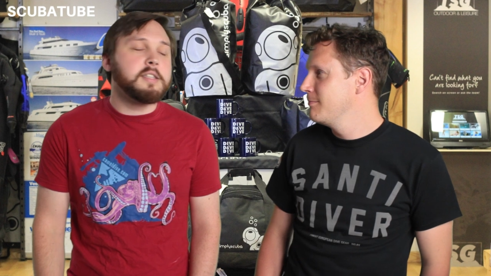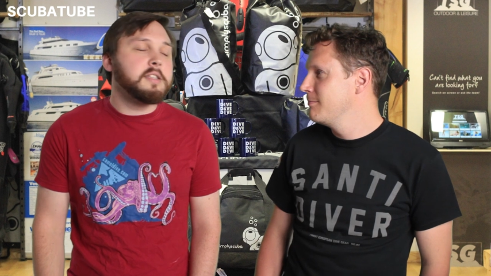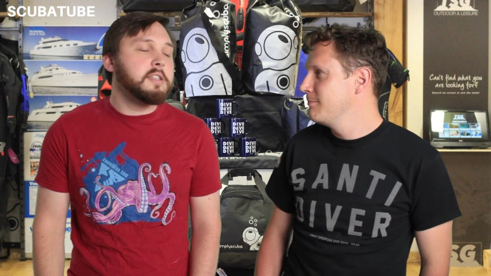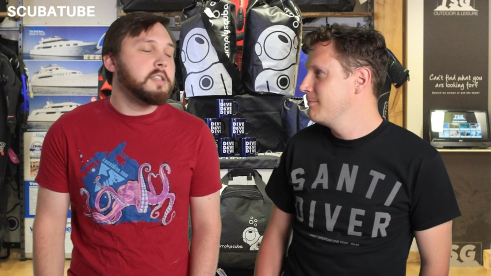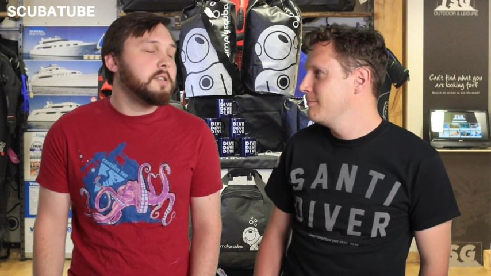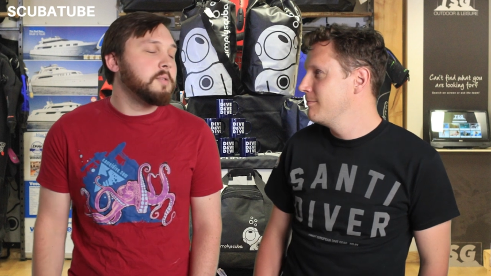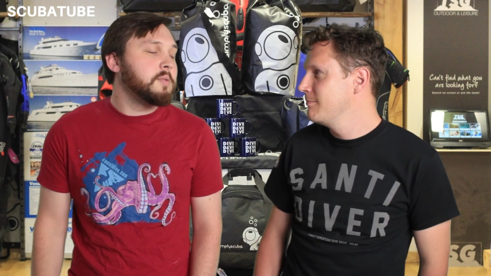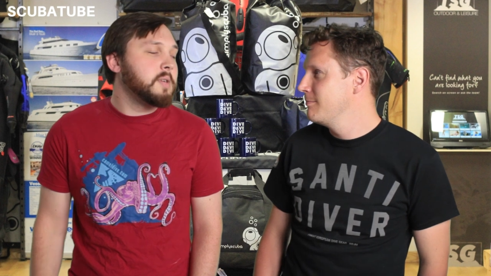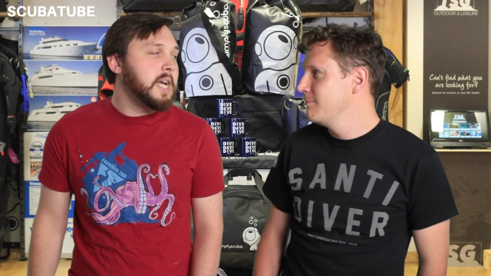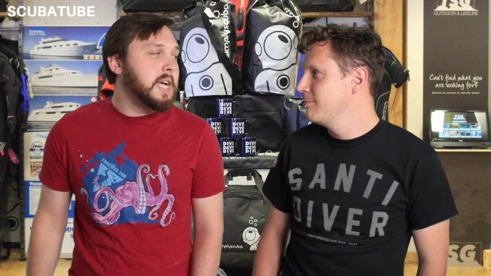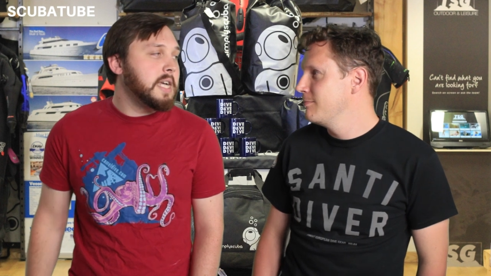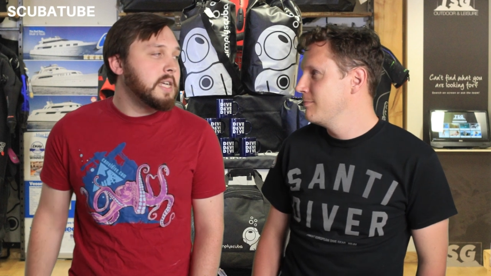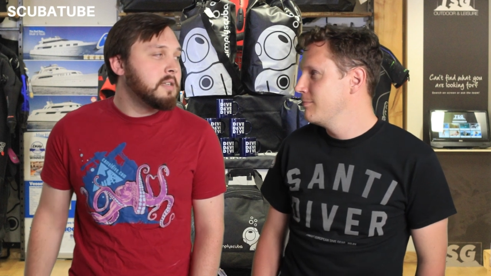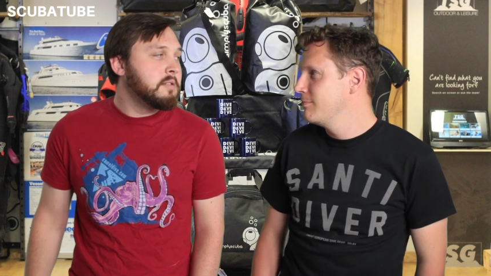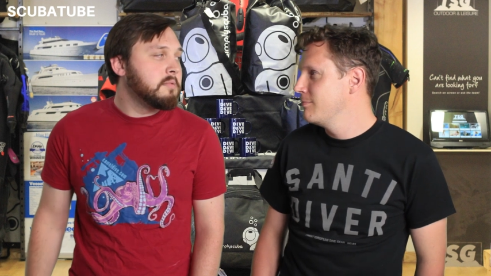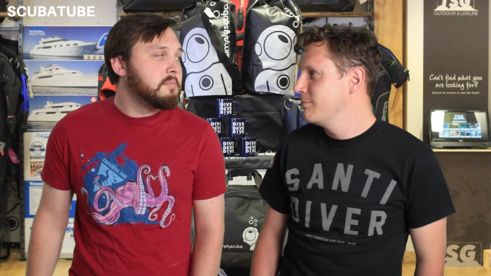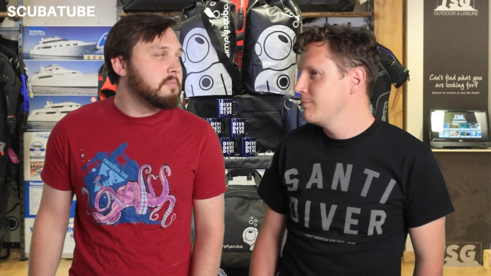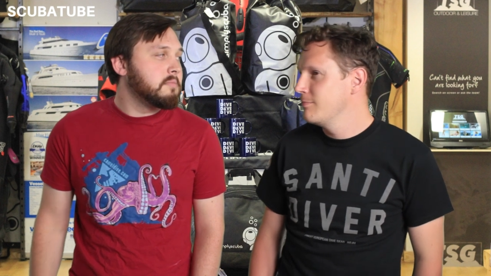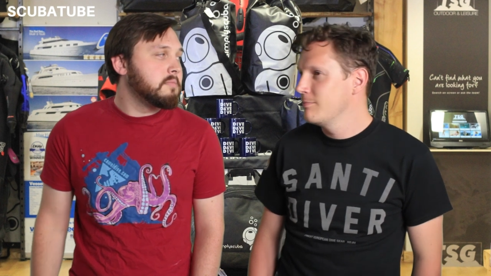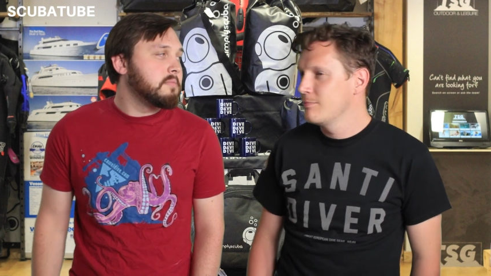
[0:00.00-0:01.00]
Speaker 1: in the U K.
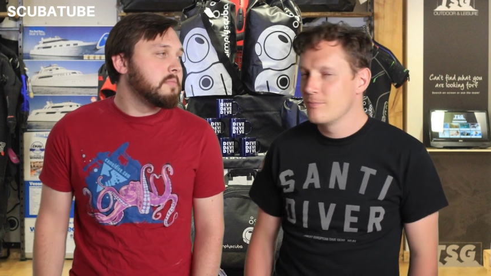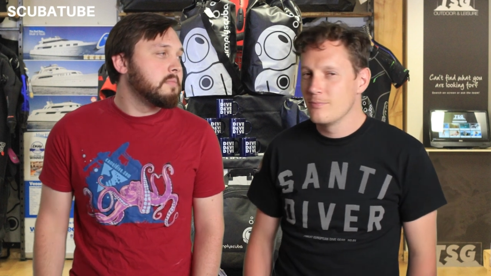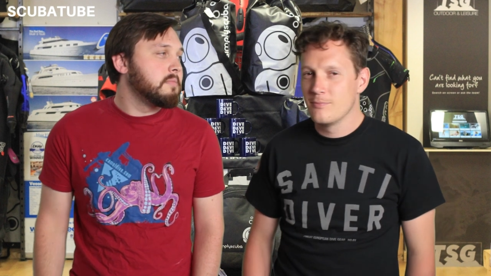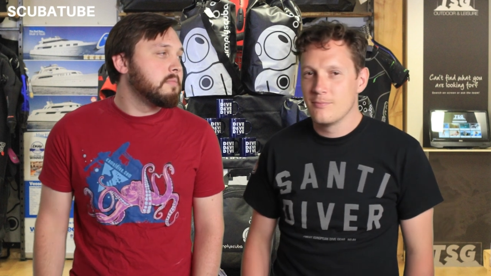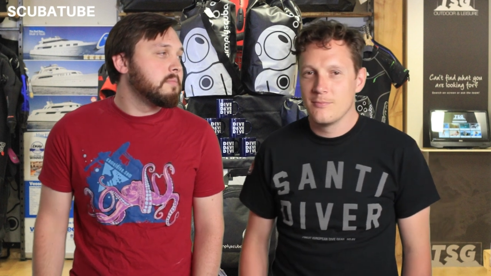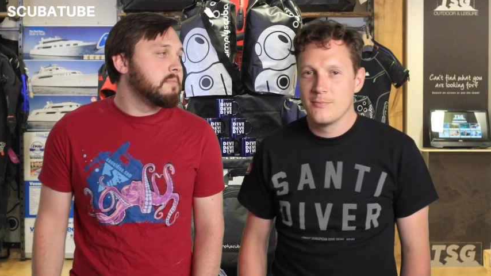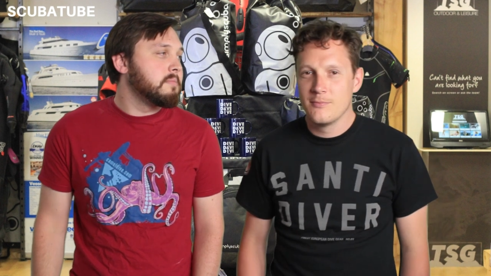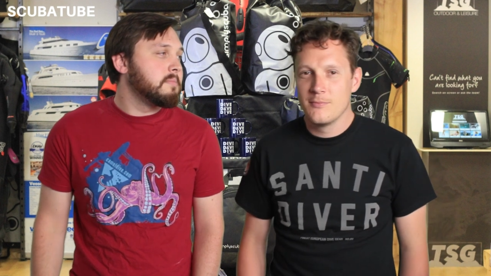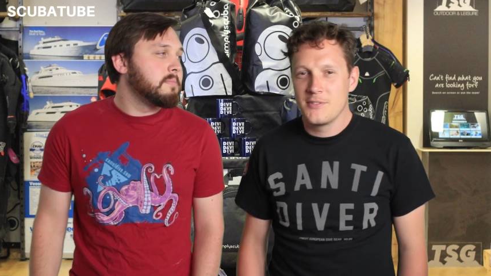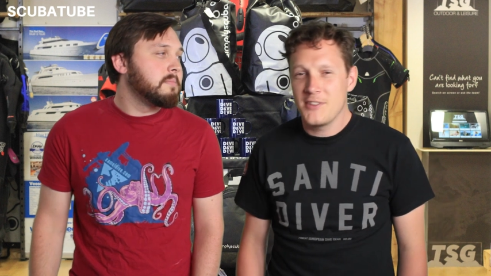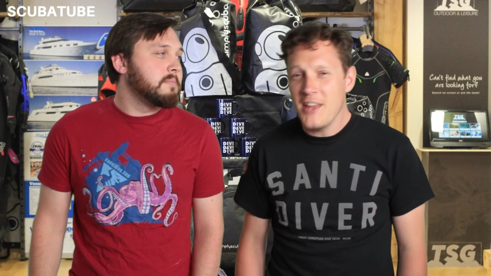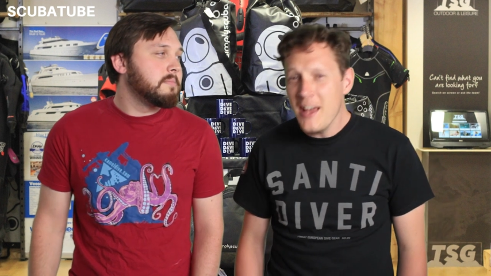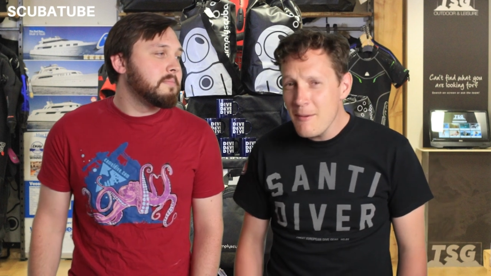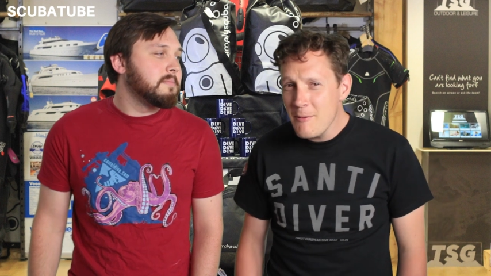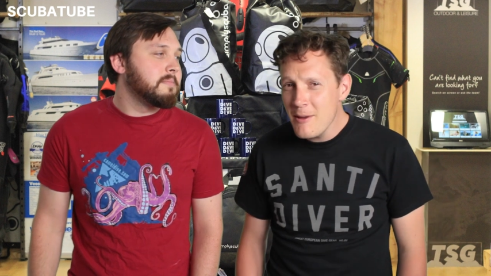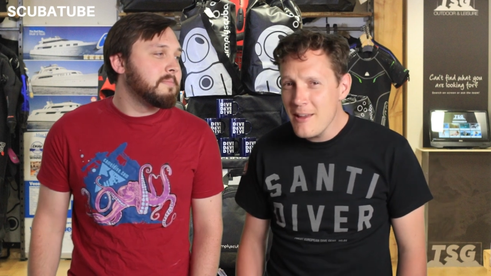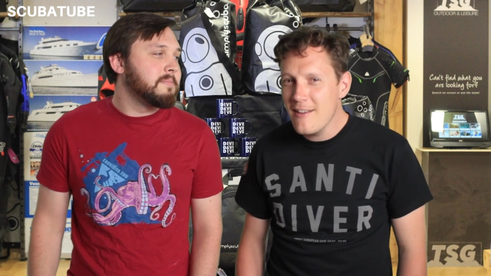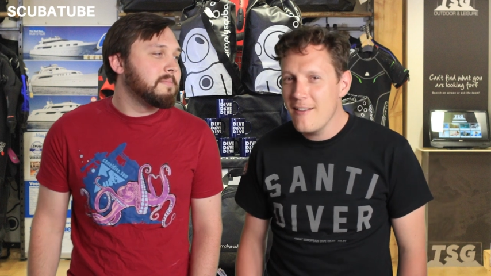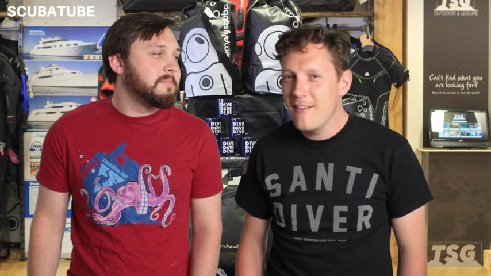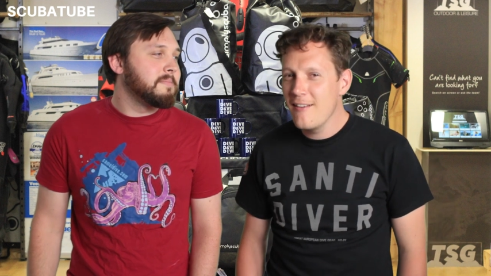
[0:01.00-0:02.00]

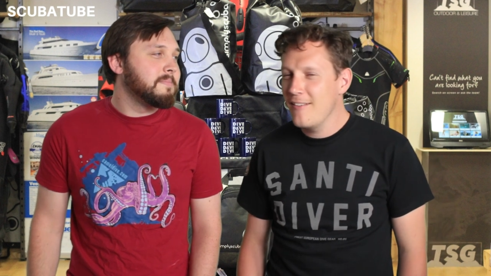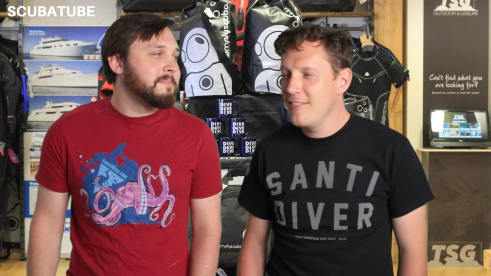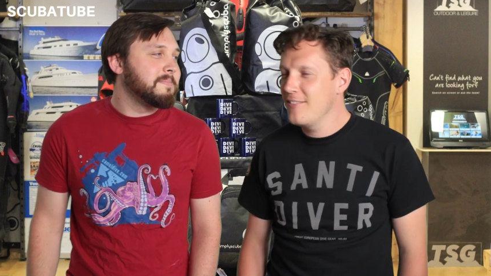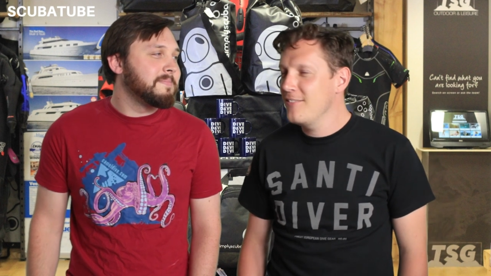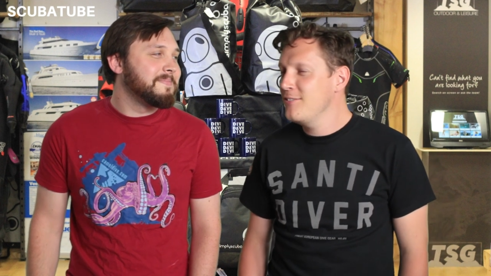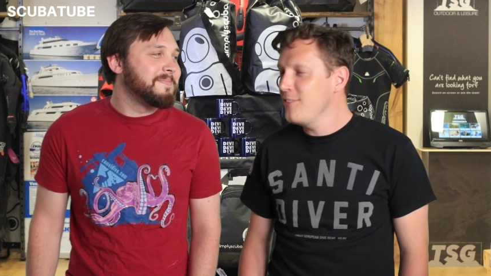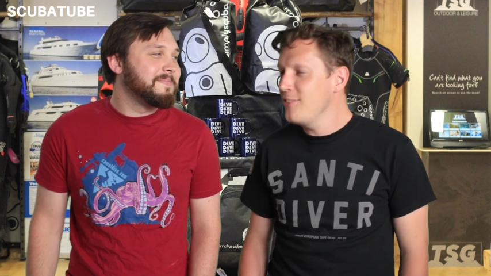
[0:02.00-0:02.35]
Speaker 2: Damn it,